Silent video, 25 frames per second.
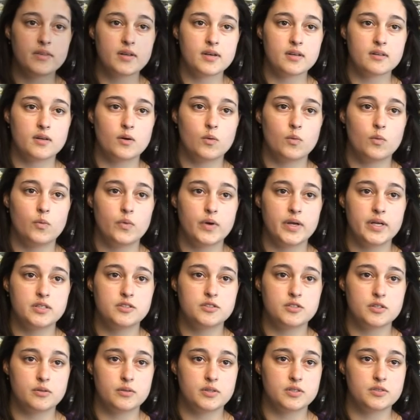thing that we
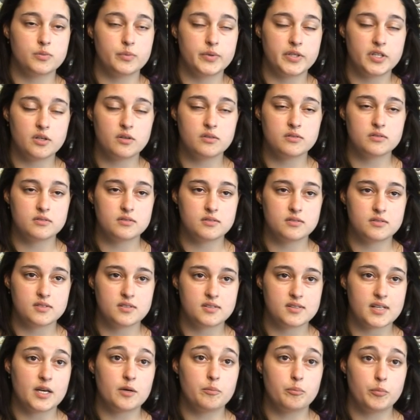do is we don't
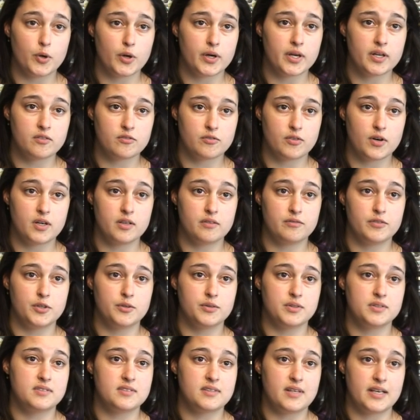set a book in front of
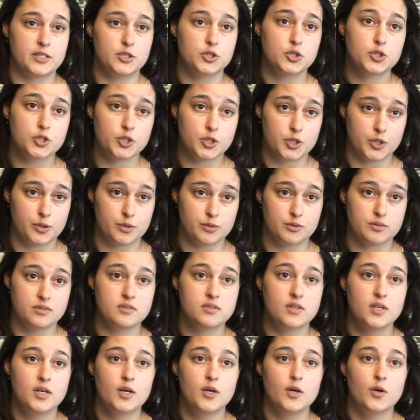you and say
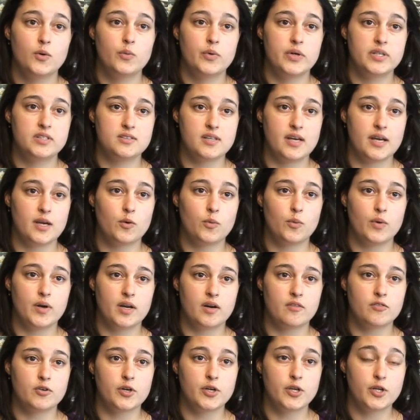choose. We take
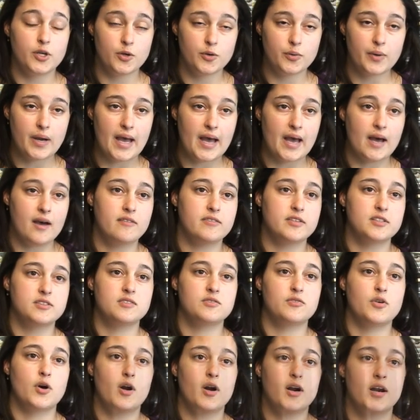whatever you have as
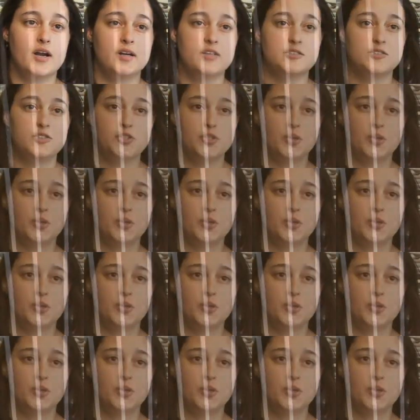far as